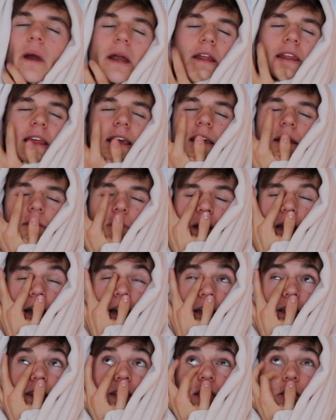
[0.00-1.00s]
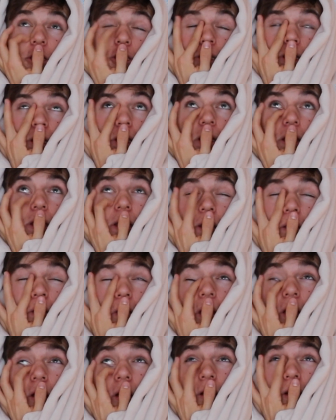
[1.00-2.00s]
Wait a second, my eye is itchy.
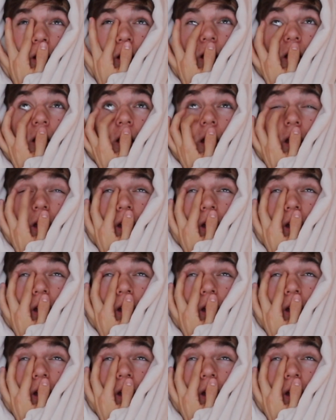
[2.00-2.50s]
Oh god.